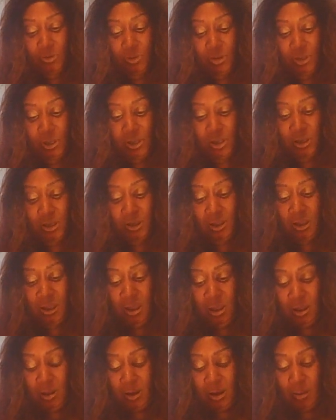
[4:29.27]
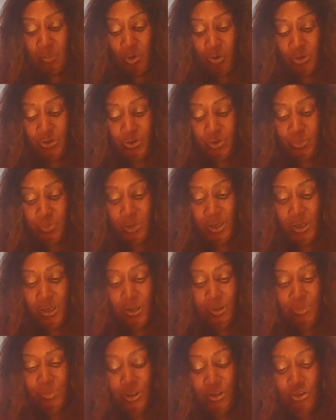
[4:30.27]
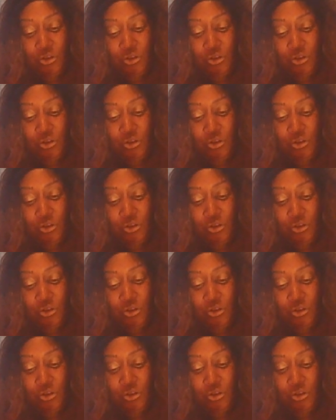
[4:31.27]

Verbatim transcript: Okay. I'm also picking up